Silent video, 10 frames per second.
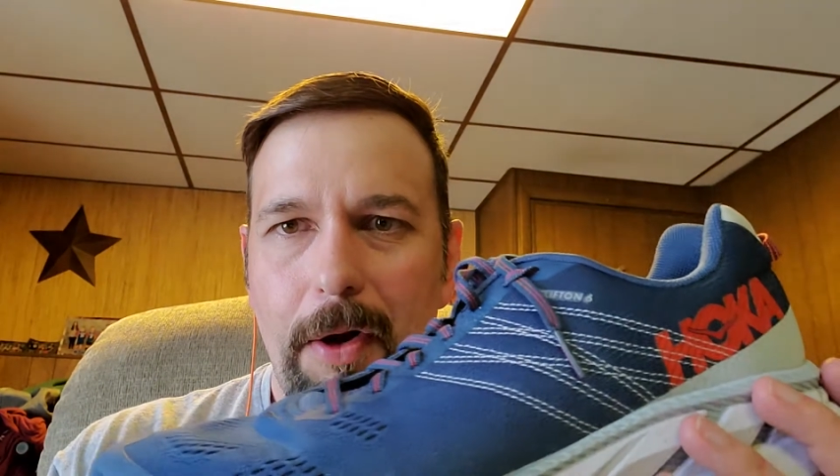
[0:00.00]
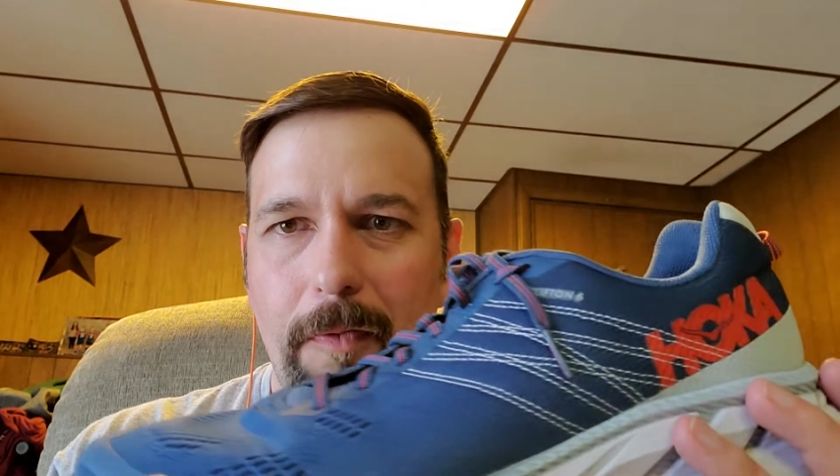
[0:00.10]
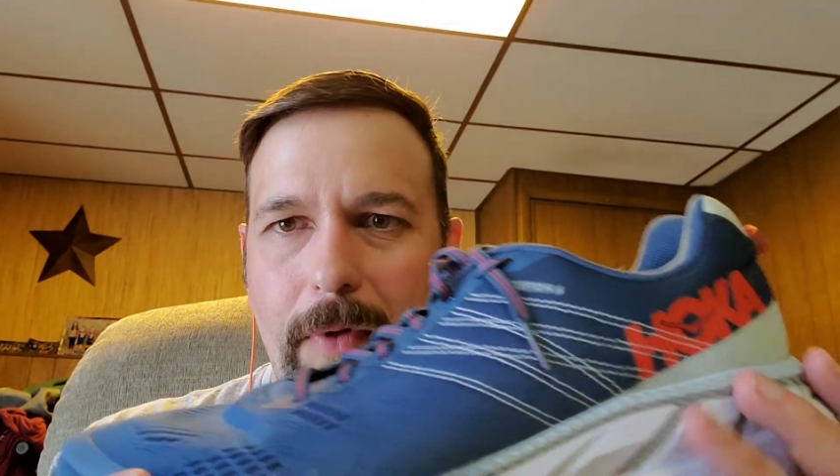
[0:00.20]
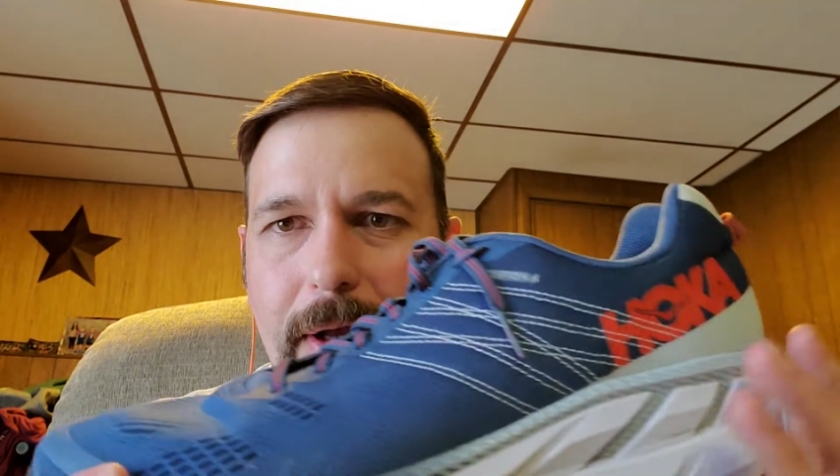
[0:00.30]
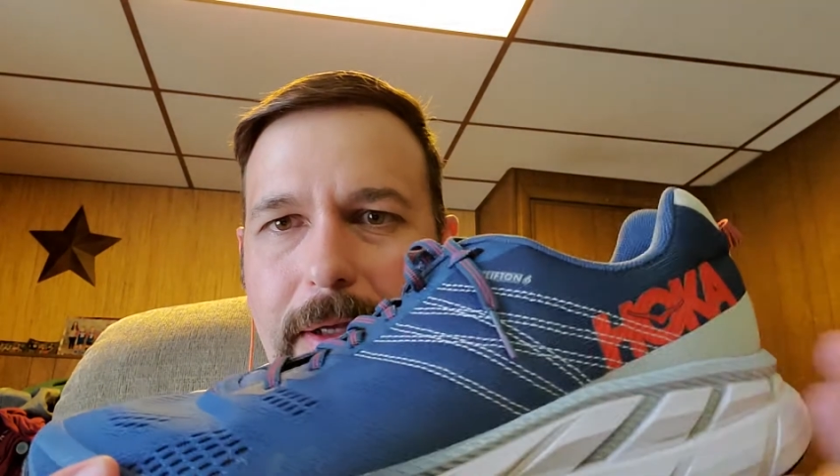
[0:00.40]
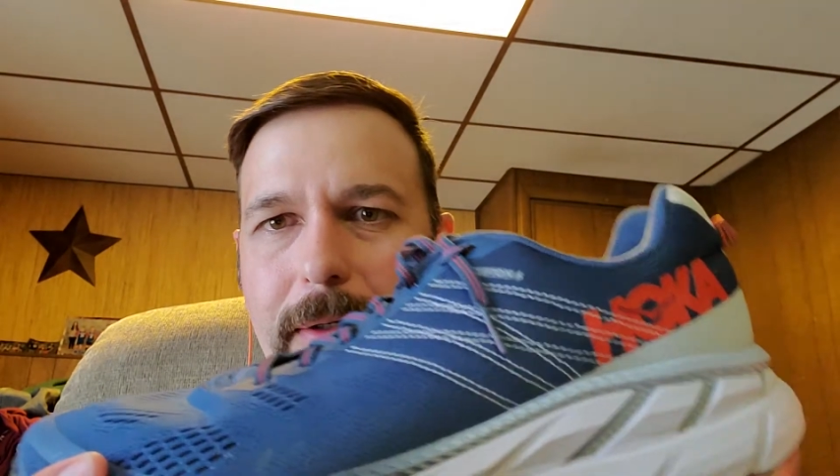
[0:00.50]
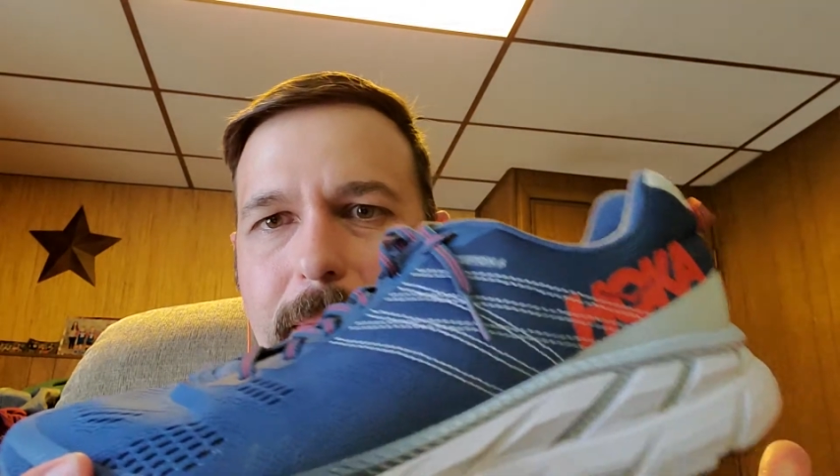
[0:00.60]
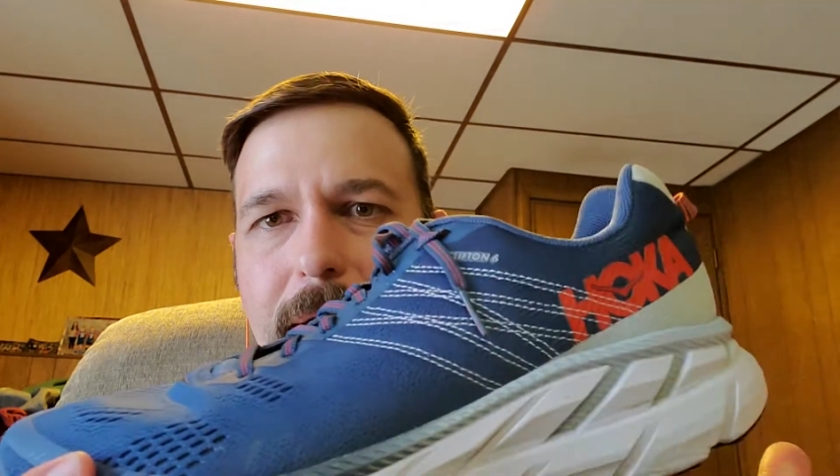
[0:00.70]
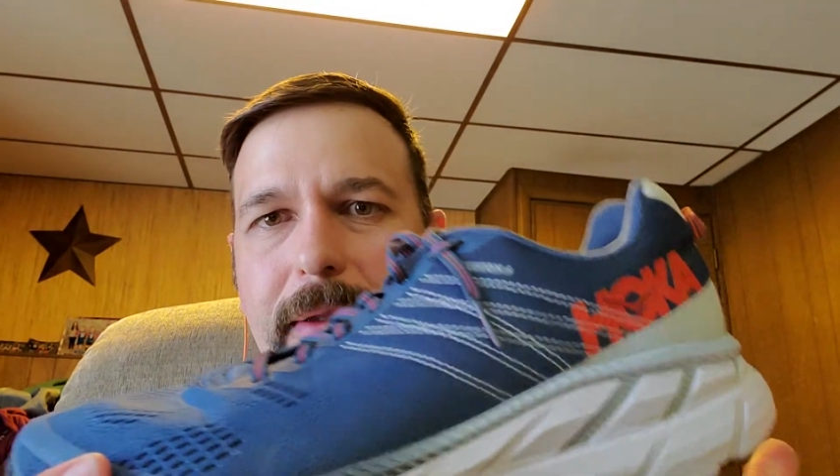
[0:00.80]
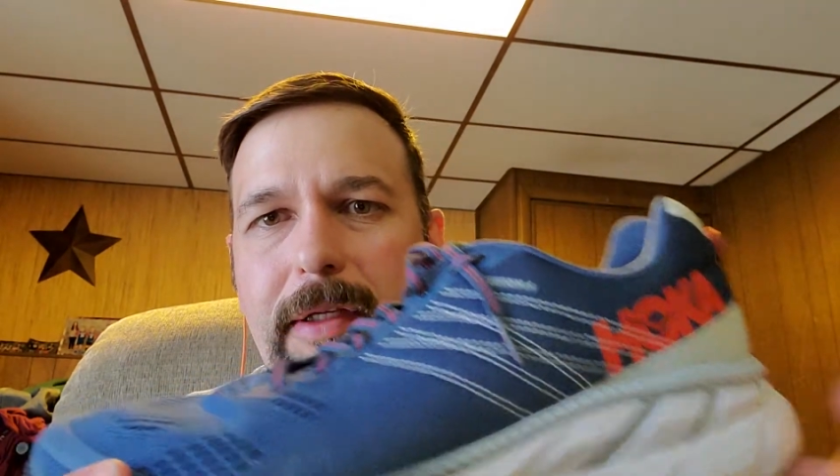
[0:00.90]
run in them,
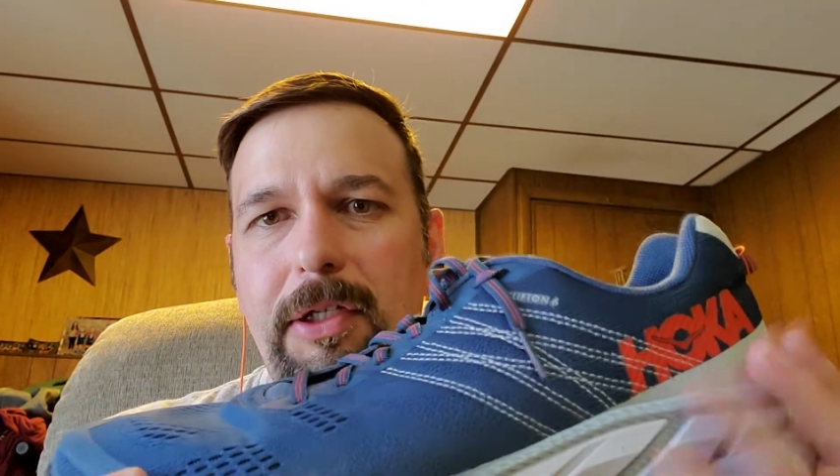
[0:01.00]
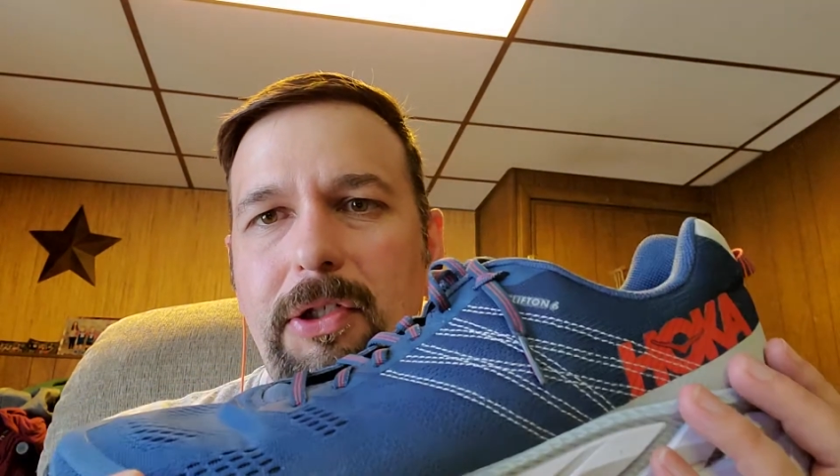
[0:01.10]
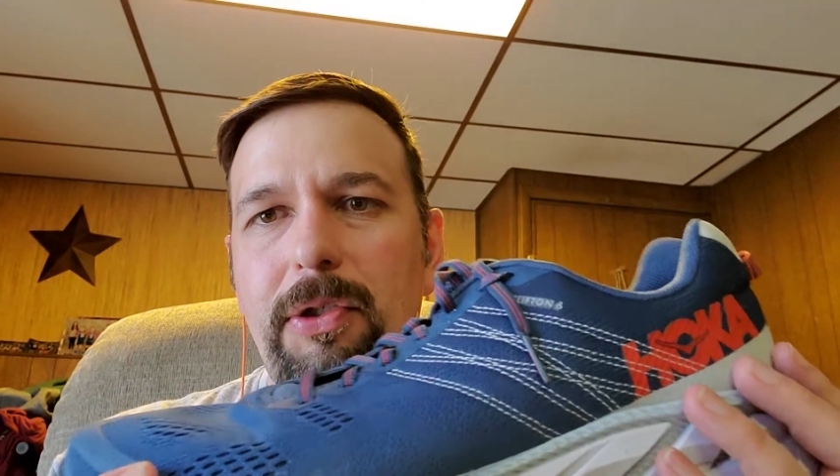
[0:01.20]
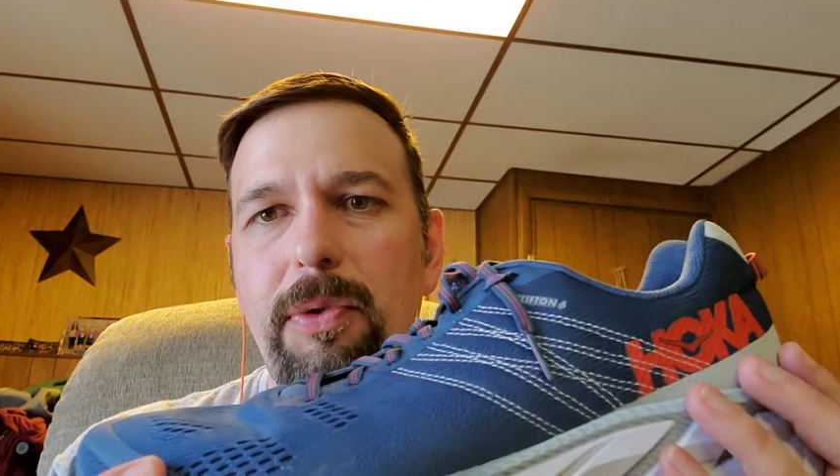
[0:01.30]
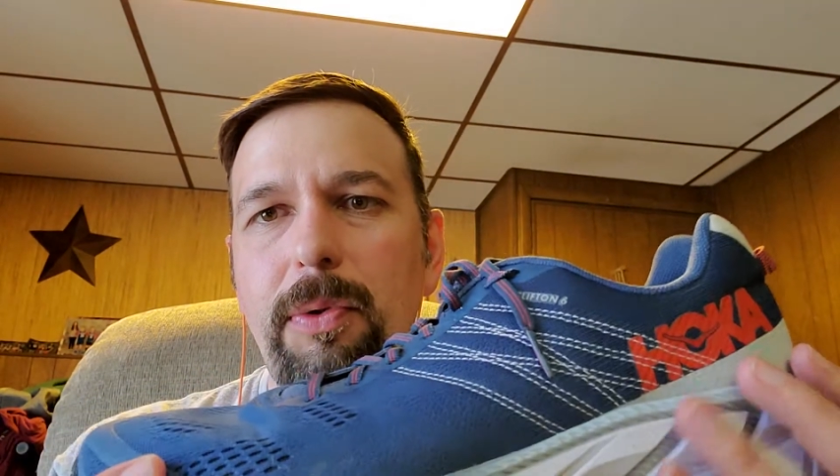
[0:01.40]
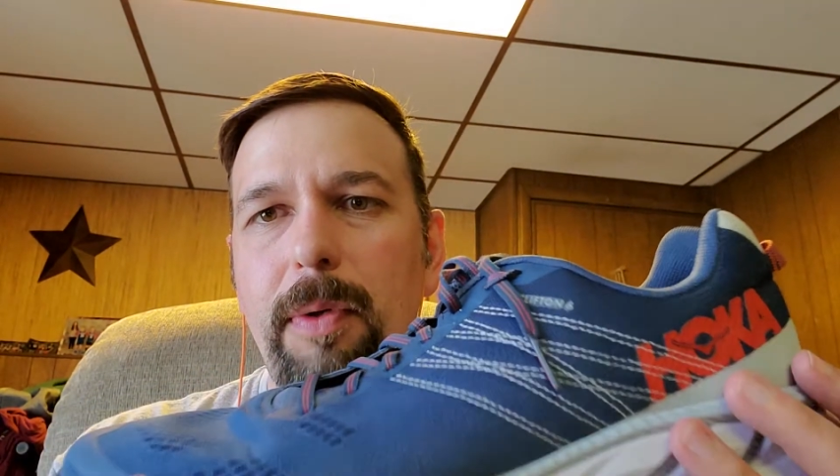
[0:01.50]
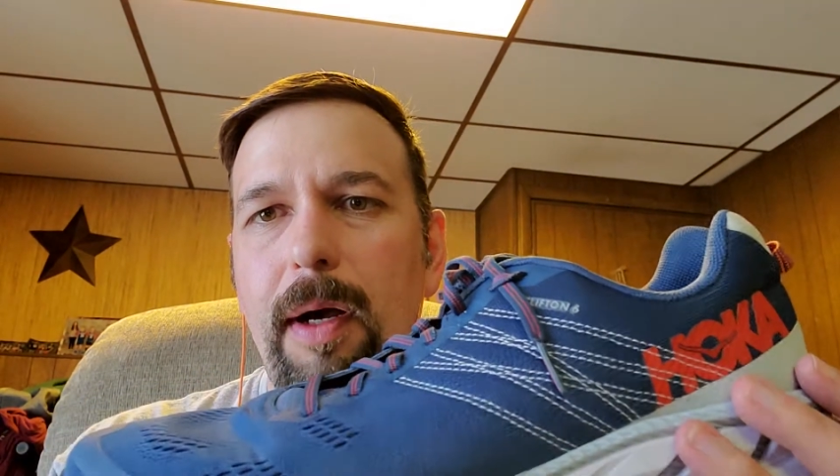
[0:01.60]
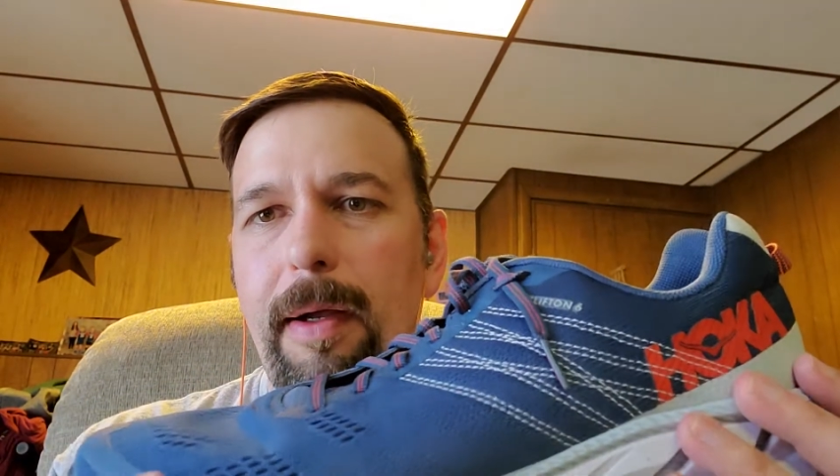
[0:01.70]
but this shoe,